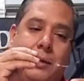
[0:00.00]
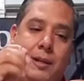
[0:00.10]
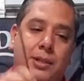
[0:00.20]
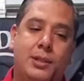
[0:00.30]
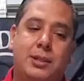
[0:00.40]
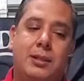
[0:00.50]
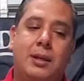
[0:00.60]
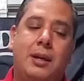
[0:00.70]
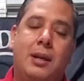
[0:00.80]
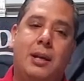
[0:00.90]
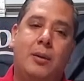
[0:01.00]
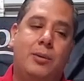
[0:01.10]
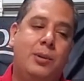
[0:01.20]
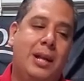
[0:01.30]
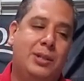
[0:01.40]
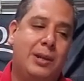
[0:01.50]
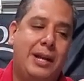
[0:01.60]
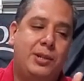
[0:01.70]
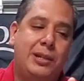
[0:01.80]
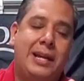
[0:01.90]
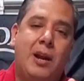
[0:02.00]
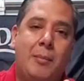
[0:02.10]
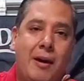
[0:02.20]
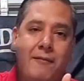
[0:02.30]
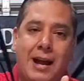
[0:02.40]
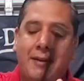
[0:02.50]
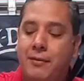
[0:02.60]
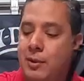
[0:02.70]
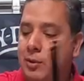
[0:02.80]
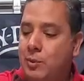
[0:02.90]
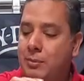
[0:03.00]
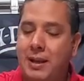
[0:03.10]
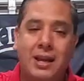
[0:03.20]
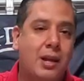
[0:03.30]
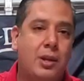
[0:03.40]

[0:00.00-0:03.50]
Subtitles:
You could just do that. So I usually carry about 5 of those with me.